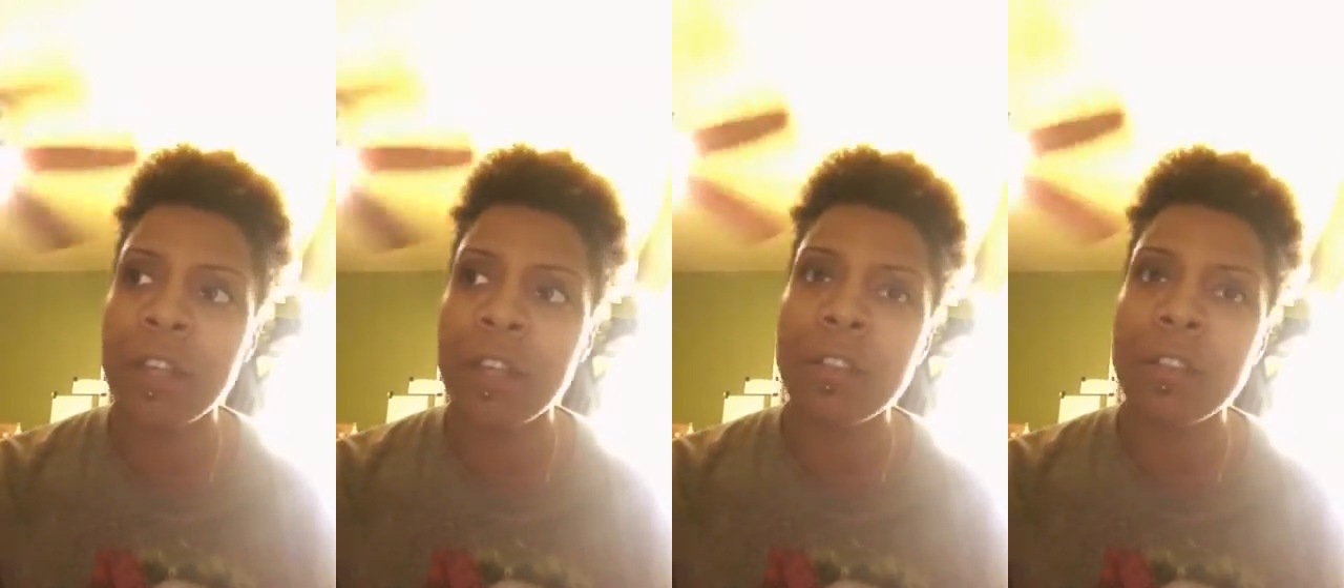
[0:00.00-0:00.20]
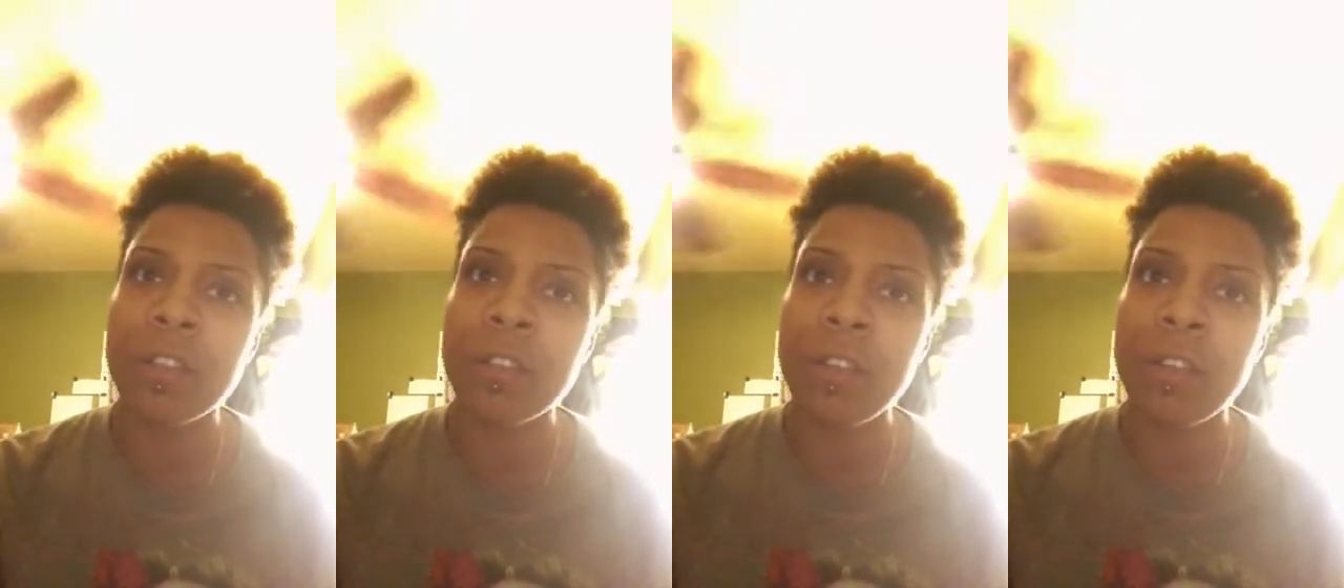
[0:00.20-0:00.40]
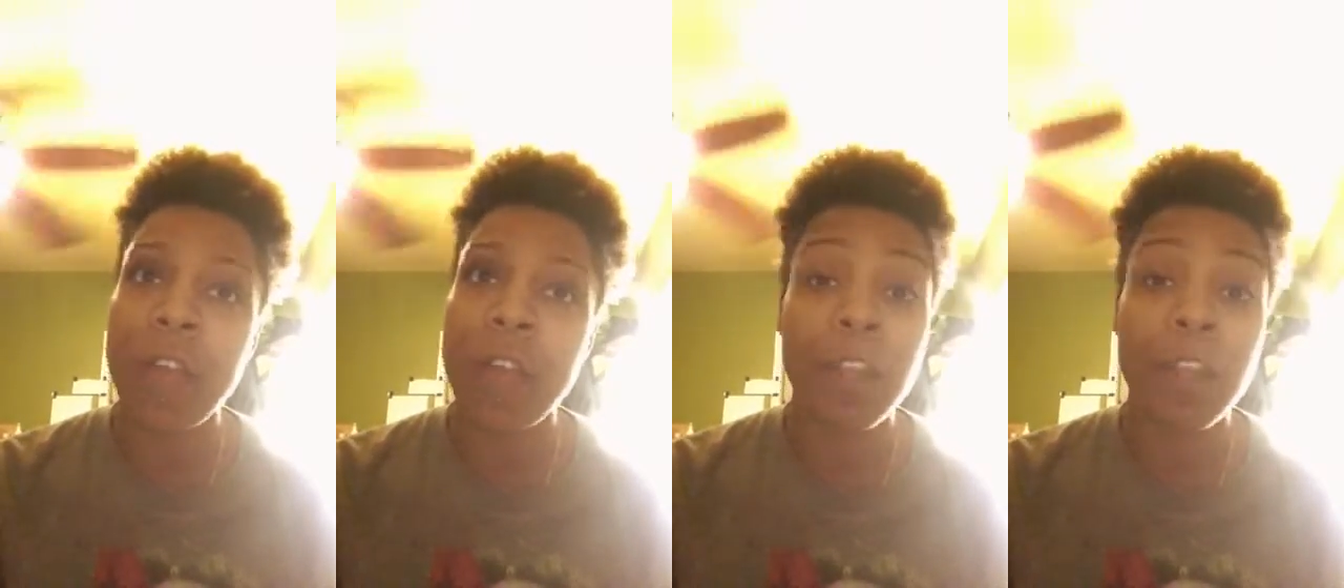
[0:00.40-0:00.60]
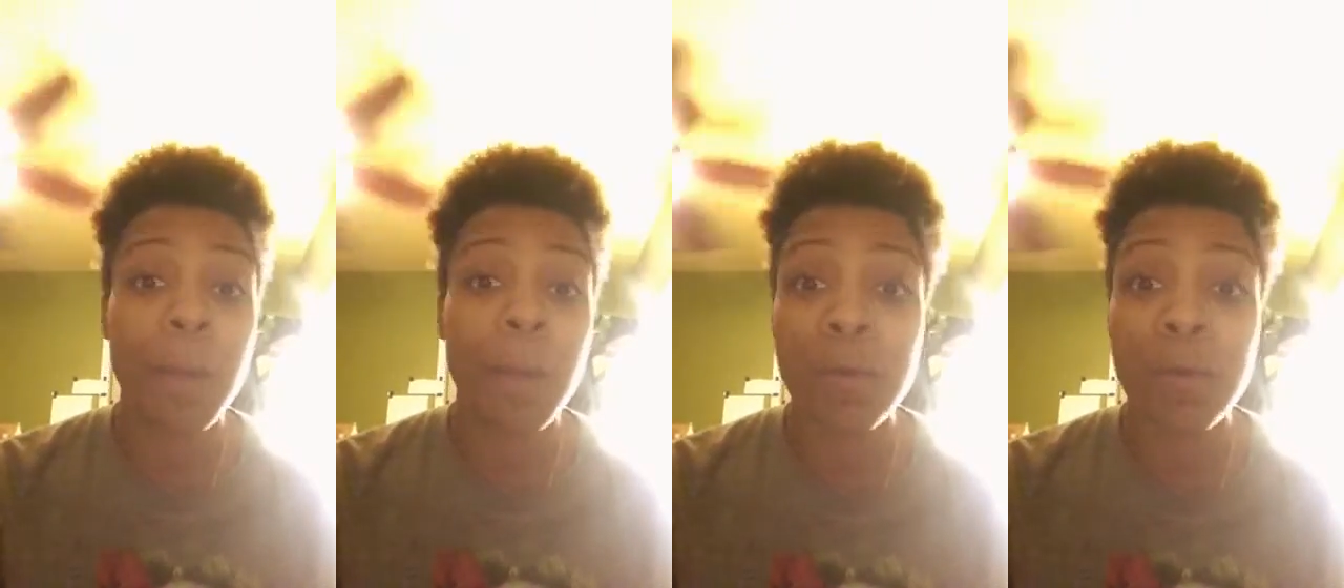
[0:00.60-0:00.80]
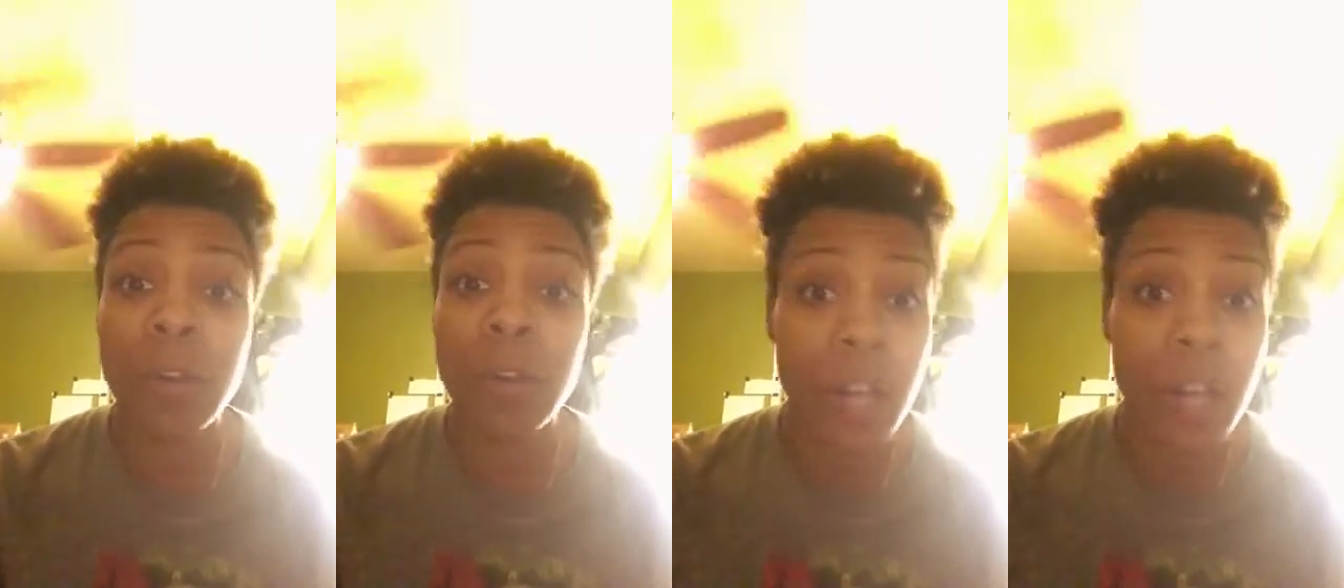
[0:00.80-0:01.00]
years, and then
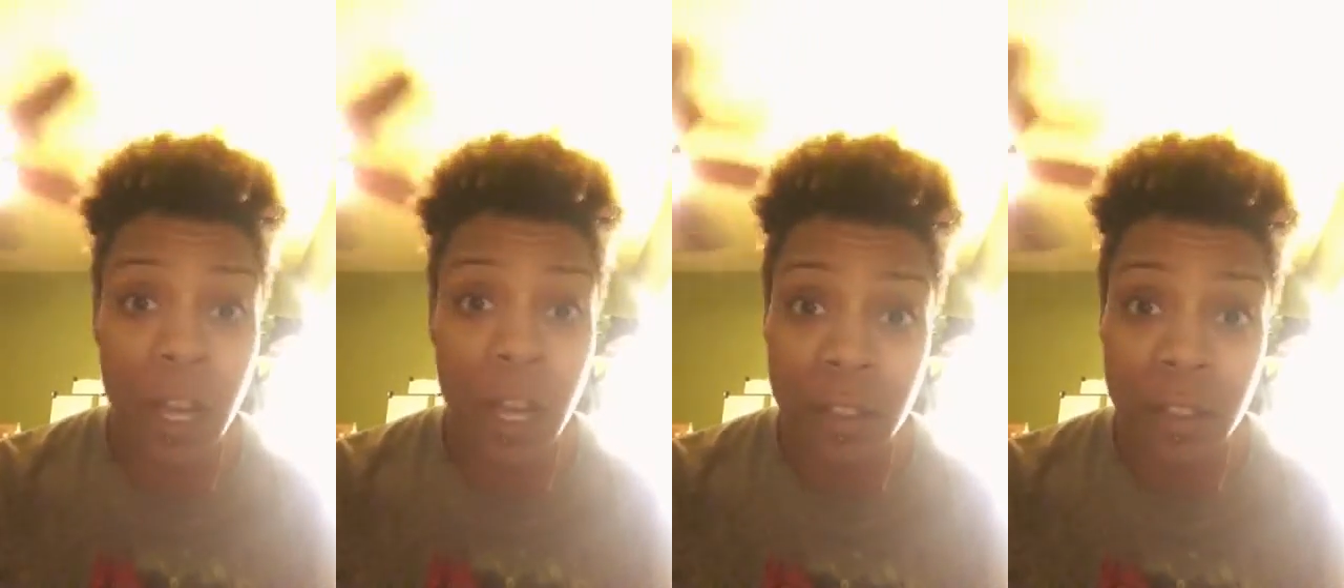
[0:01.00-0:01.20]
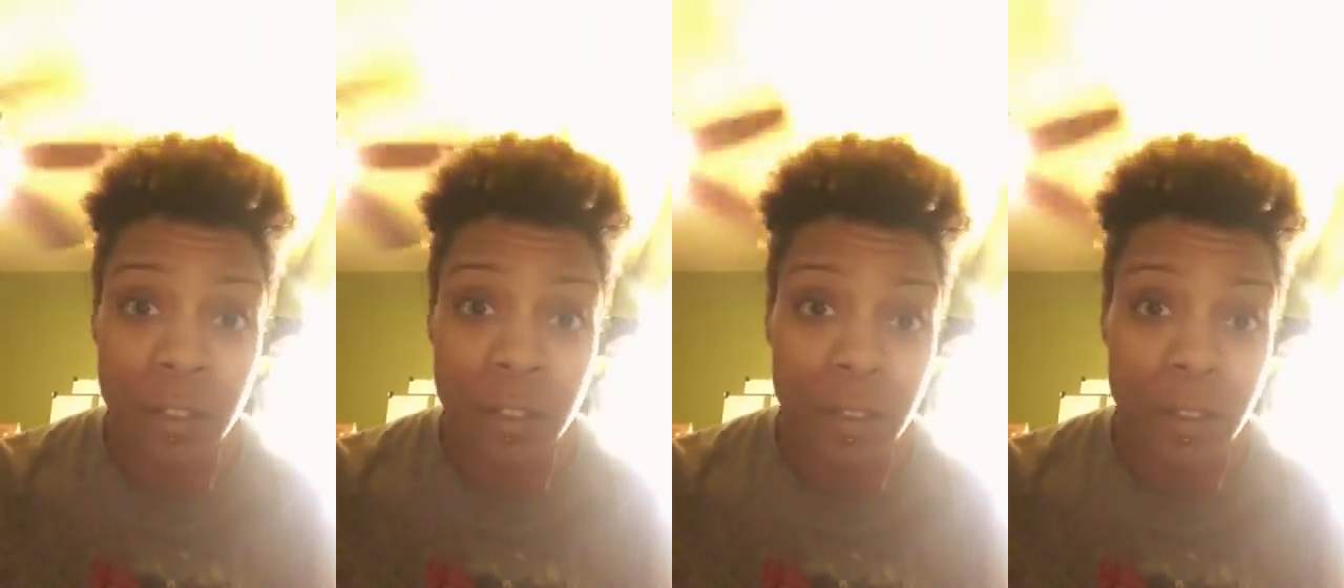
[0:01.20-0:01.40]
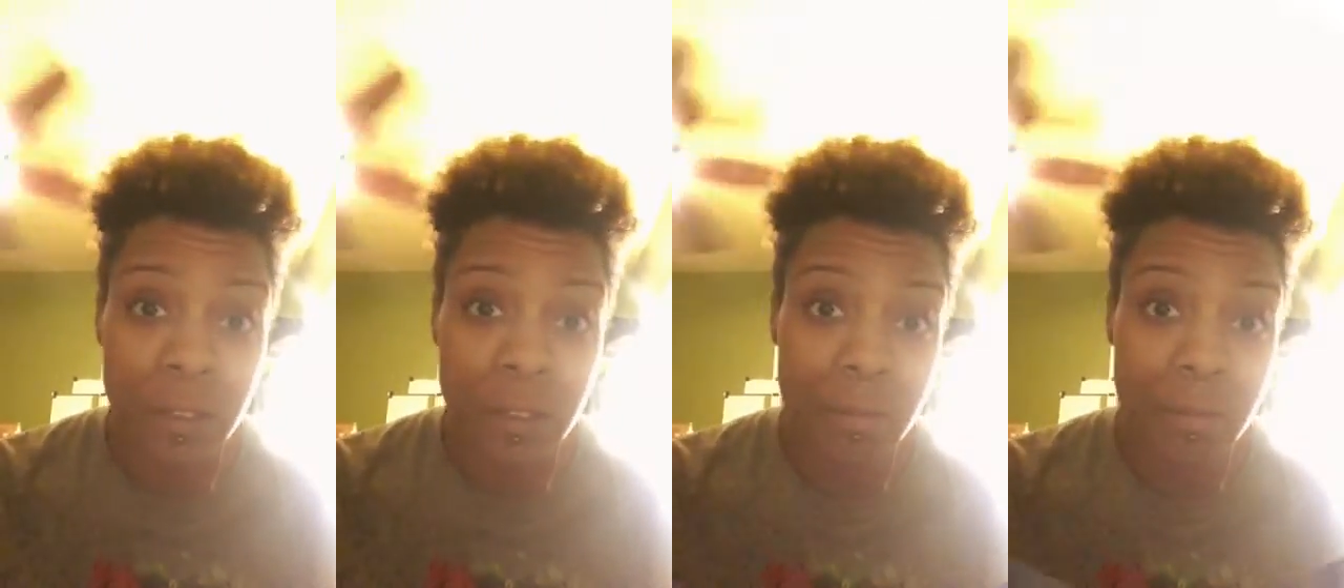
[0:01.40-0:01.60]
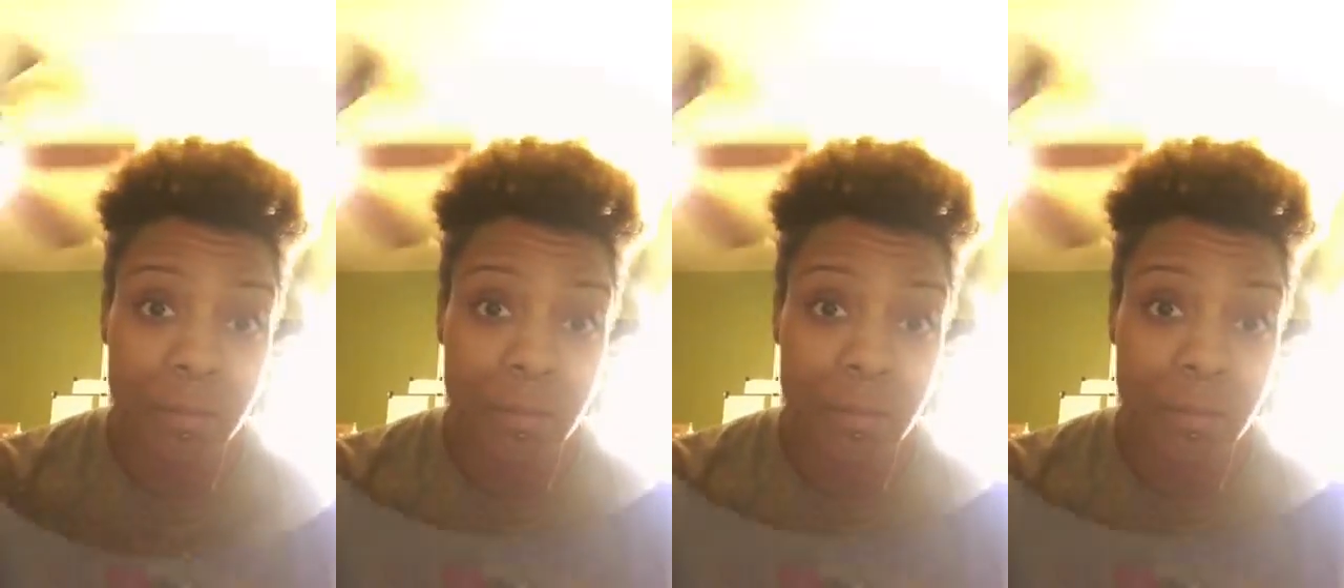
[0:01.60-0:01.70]
I moved to Dallas.